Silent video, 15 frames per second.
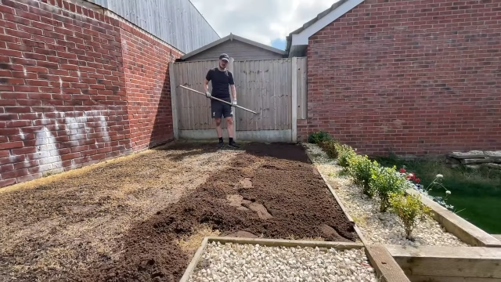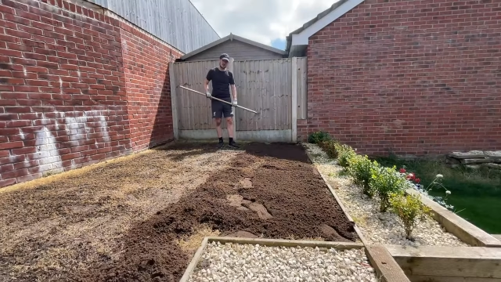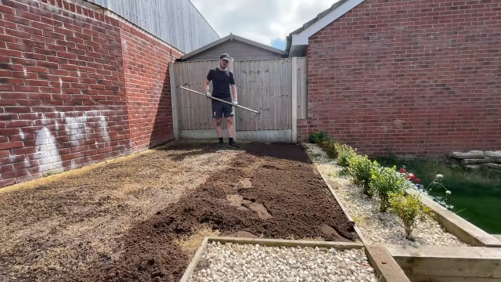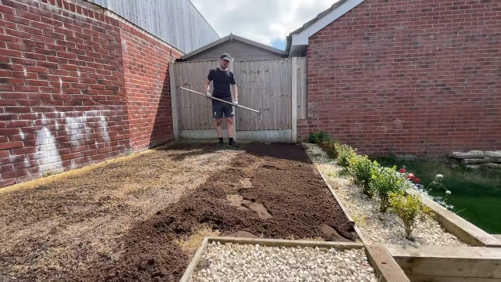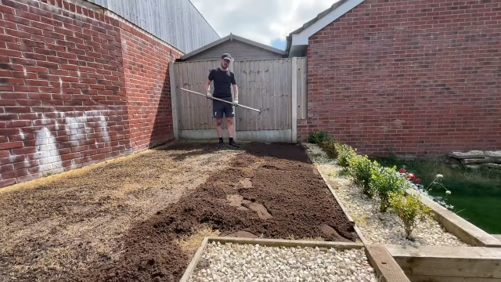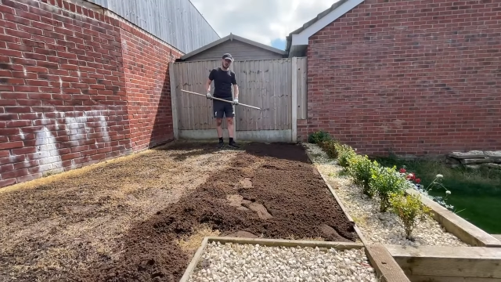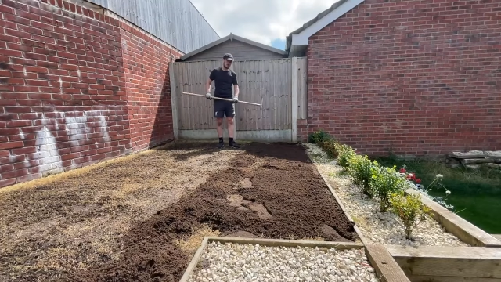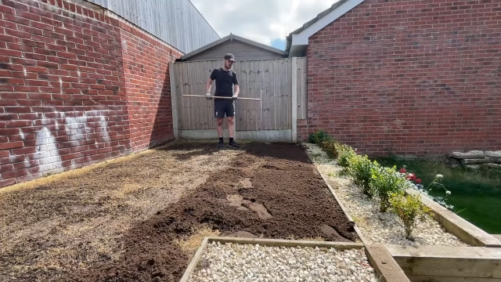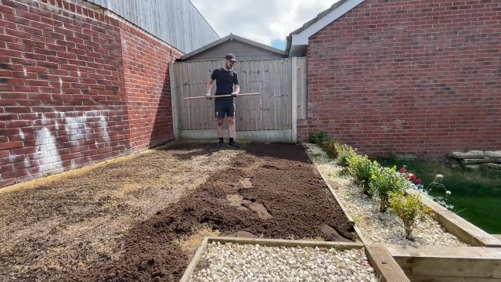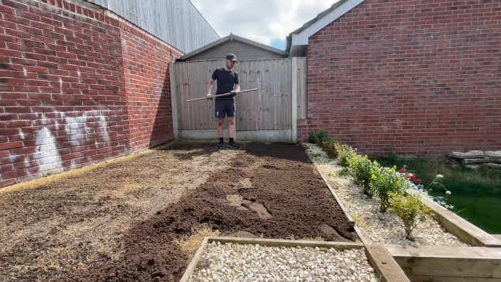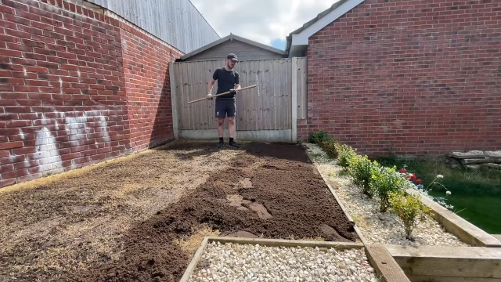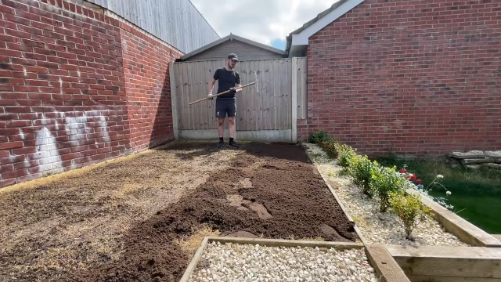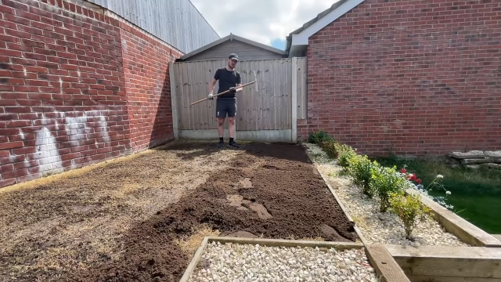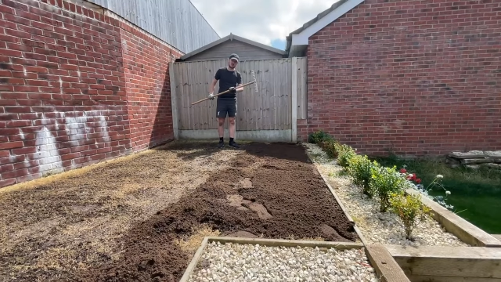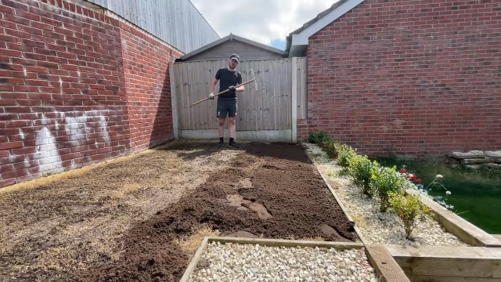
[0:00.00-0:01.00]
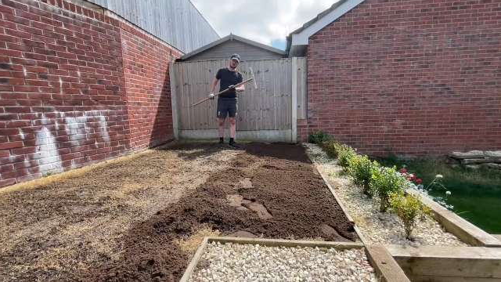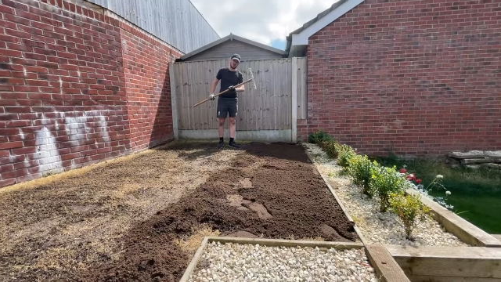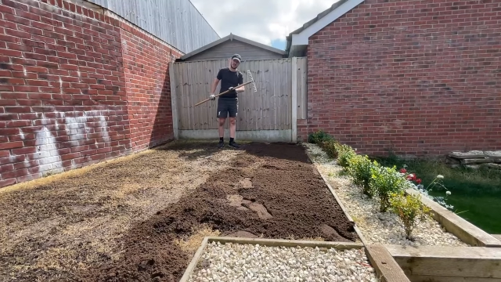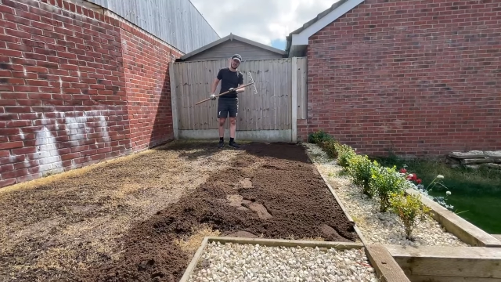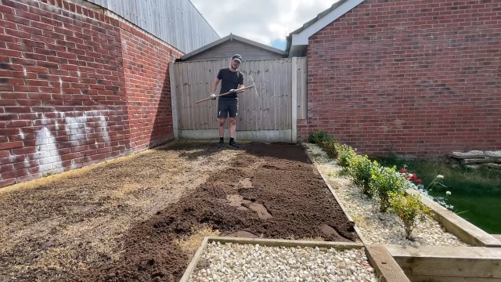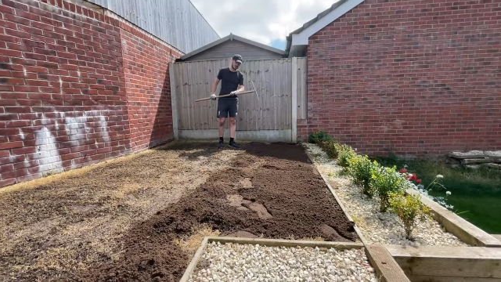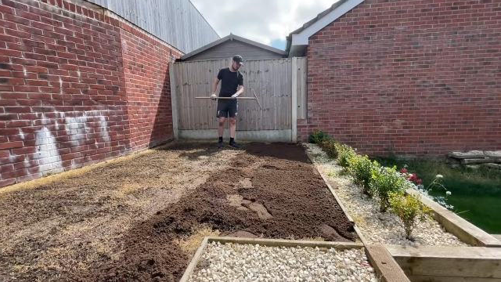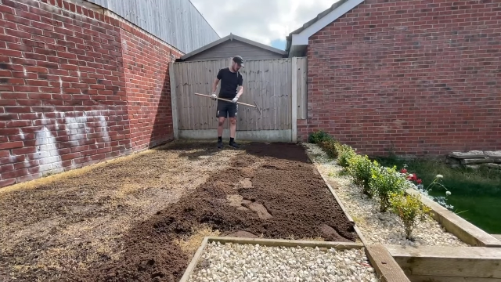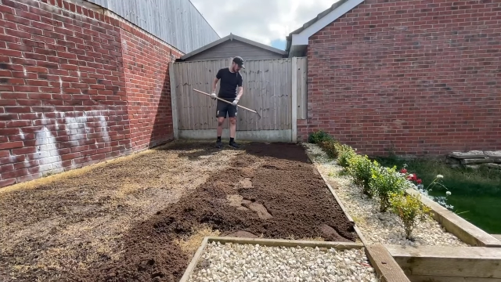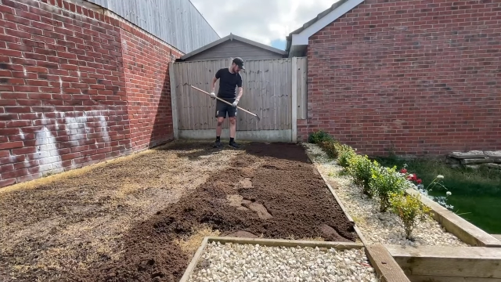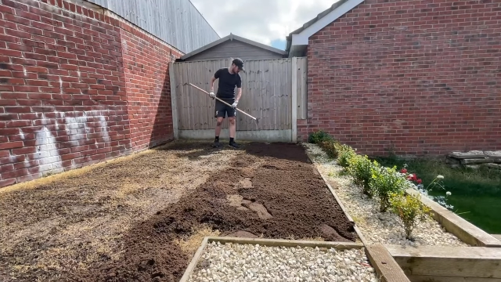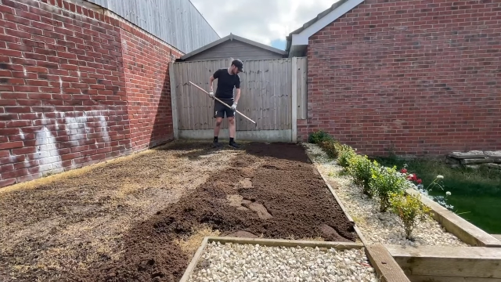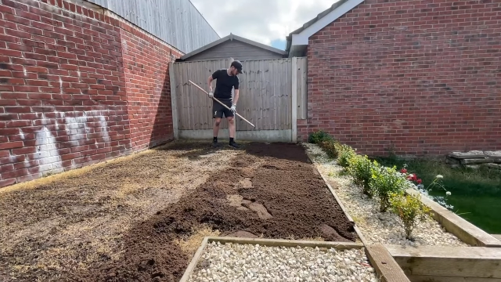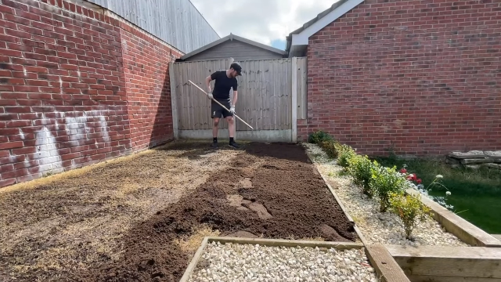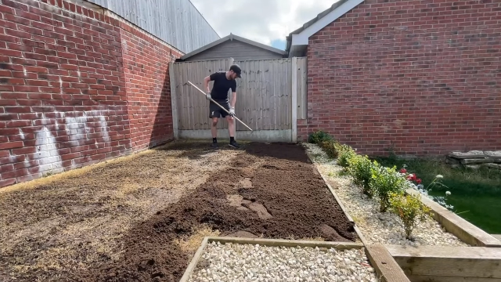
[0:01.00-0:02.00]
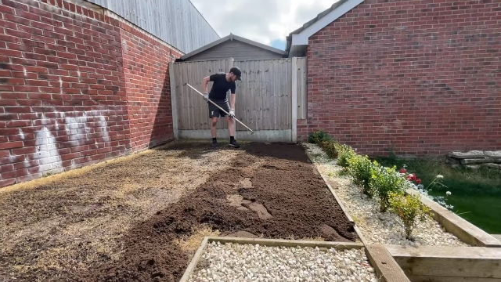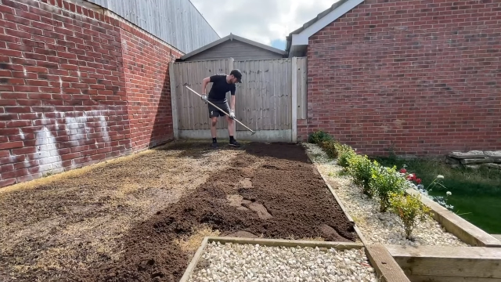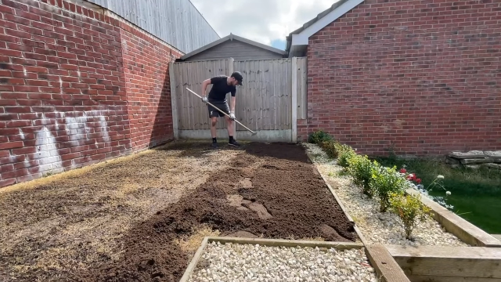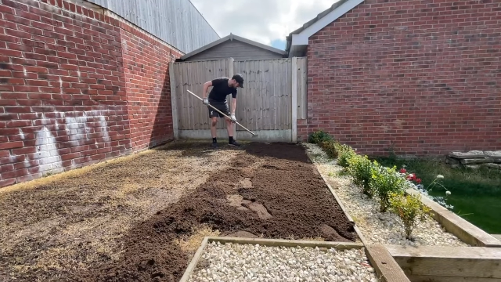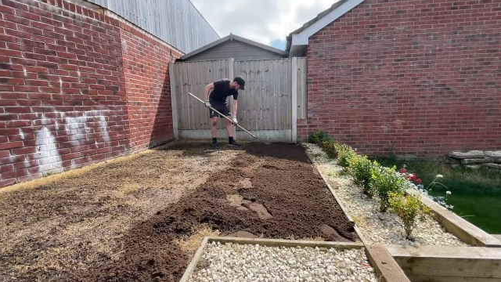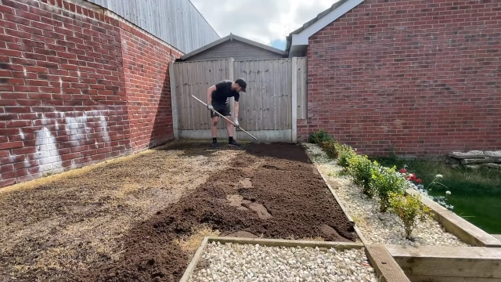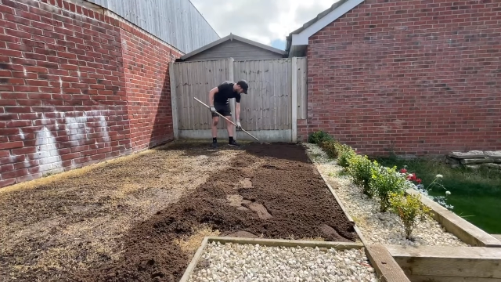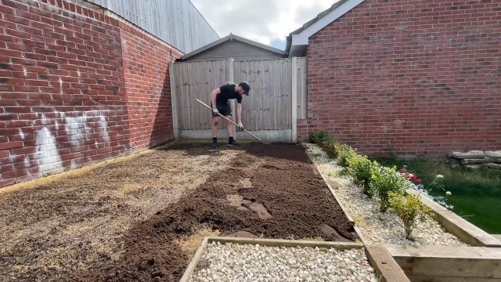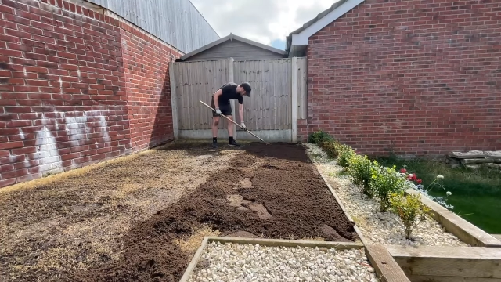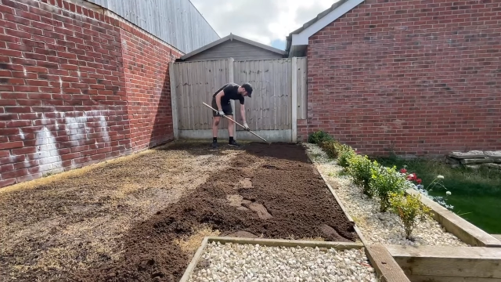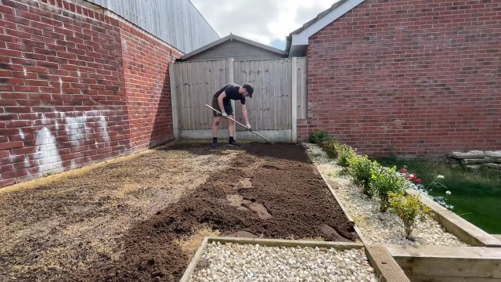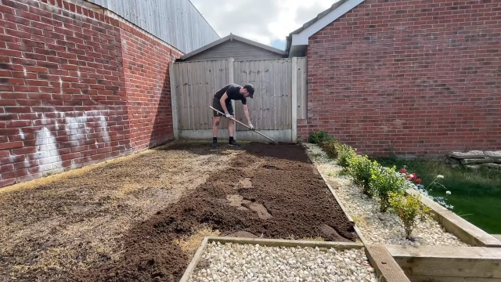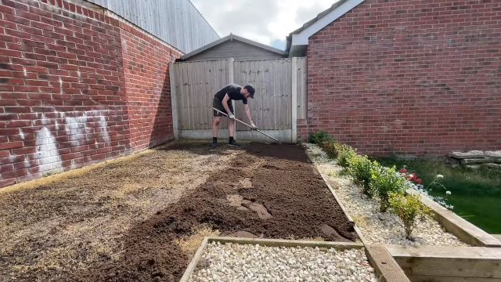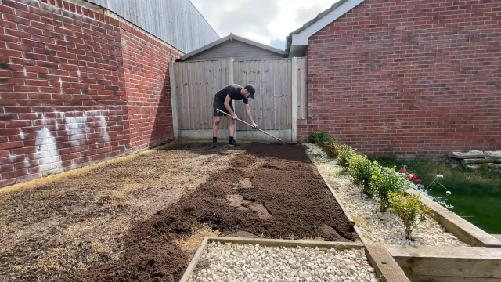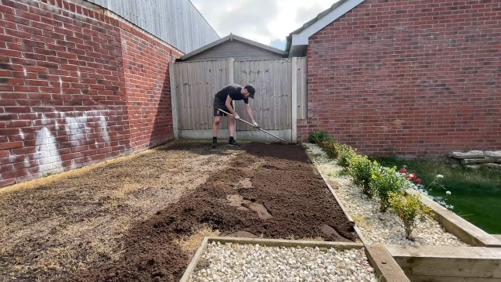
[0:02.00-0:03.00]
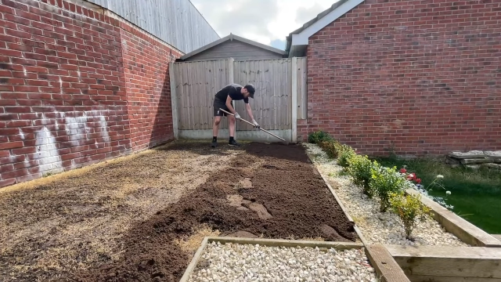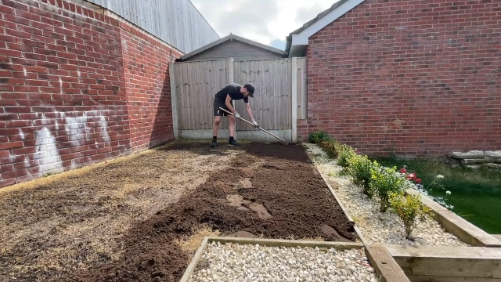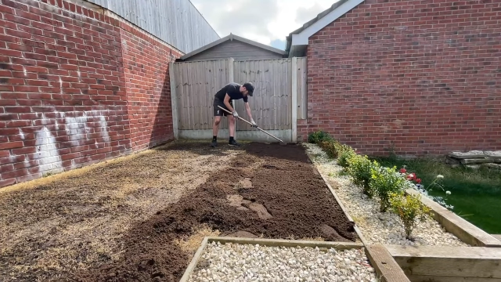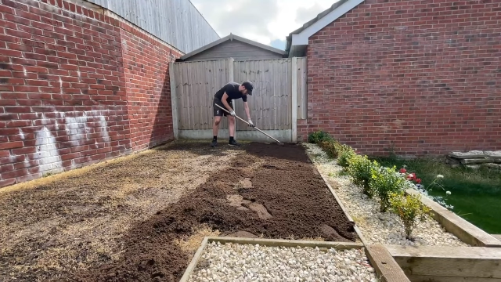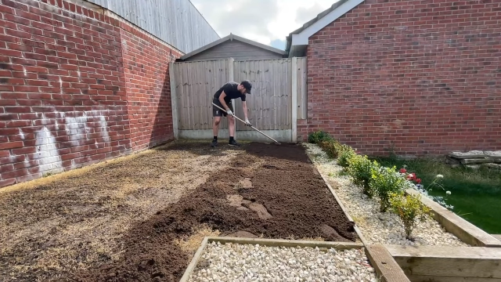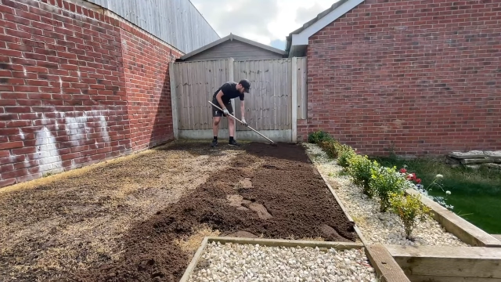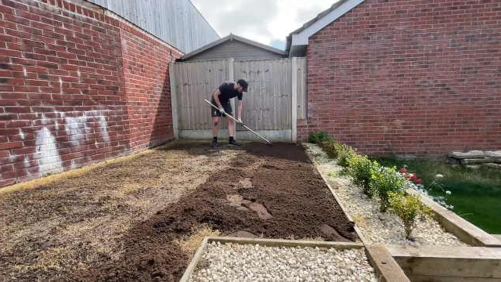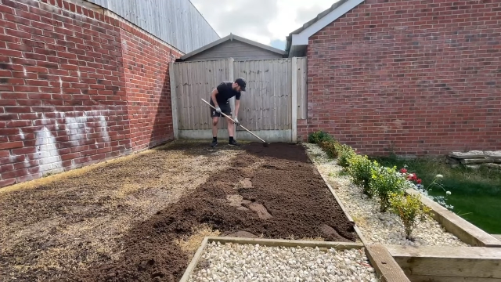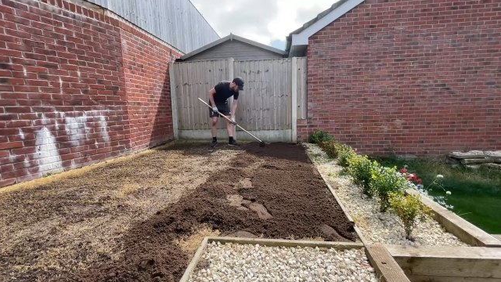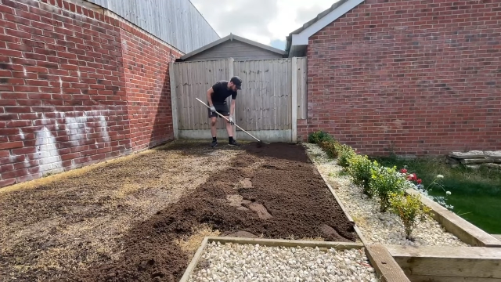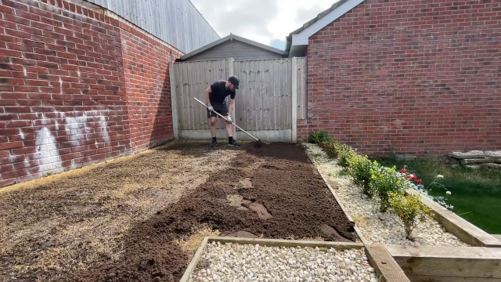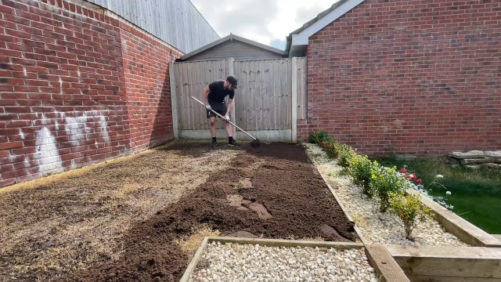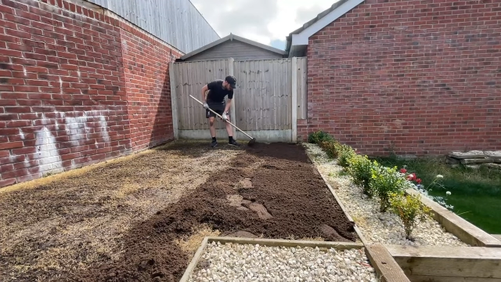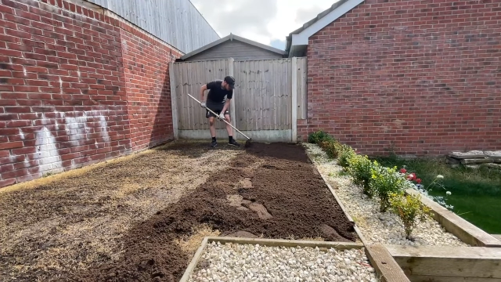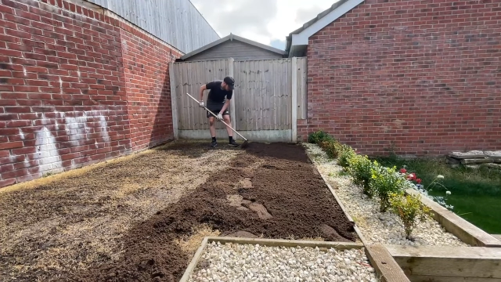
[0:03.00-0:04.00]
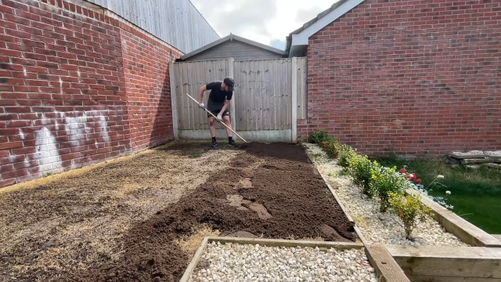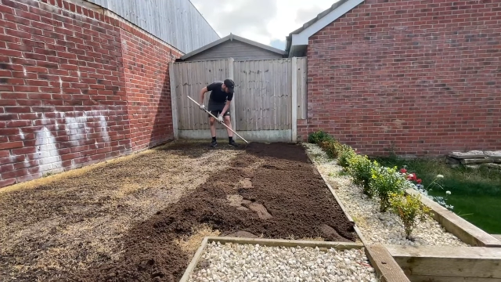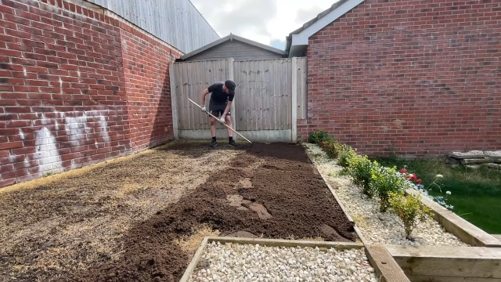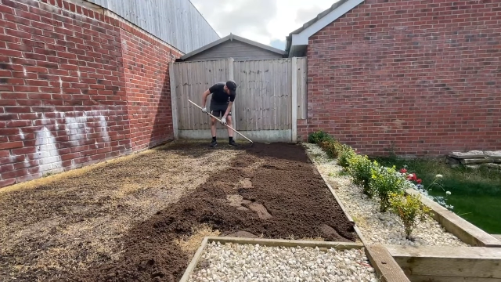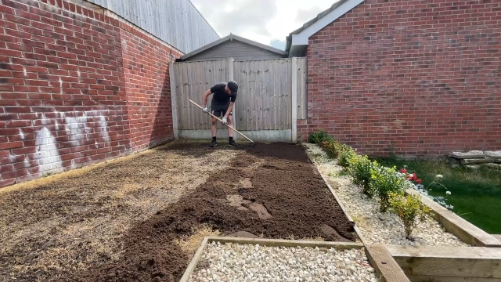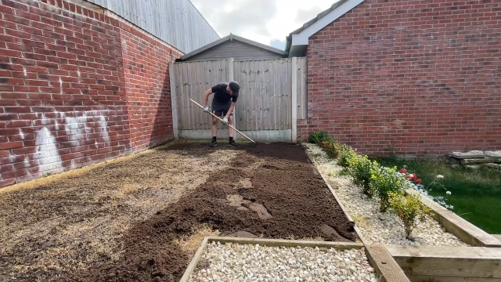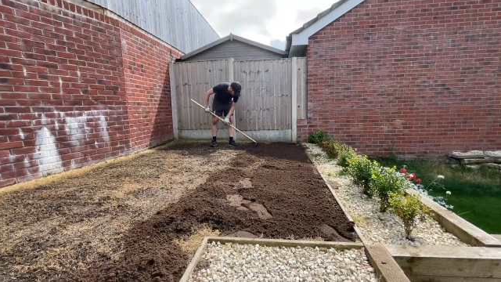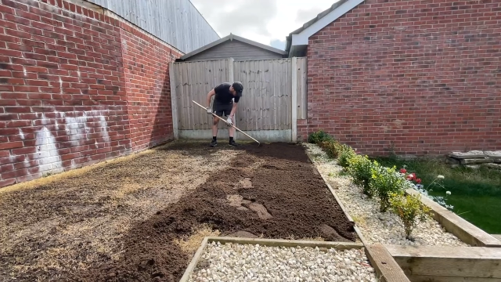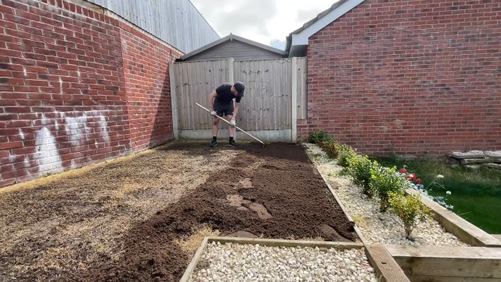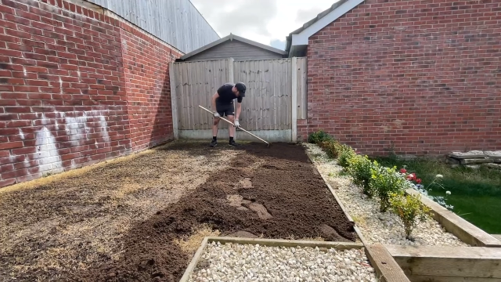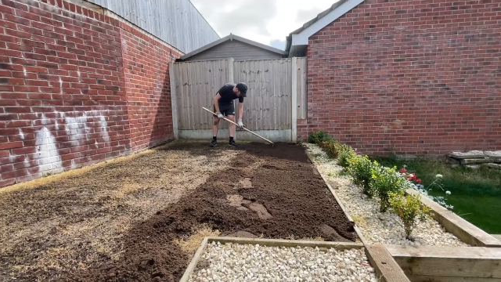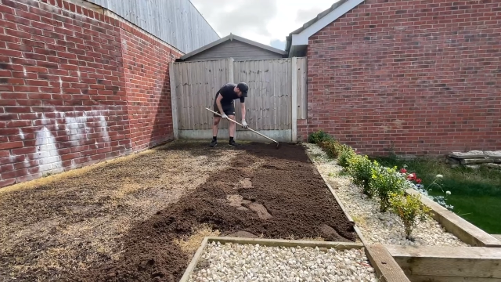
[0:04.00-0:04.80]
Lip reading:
No face is visible, so there are no lips to read.